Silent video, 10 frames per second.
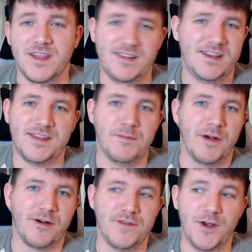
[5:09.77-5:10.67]
And as I said in
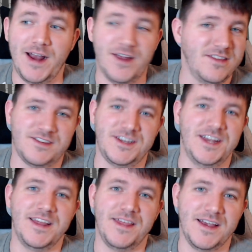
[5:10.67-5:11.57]
my review, I couldn't
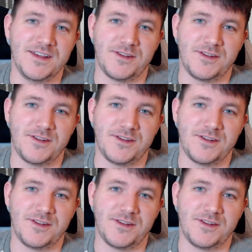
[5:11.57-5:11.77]
see anything.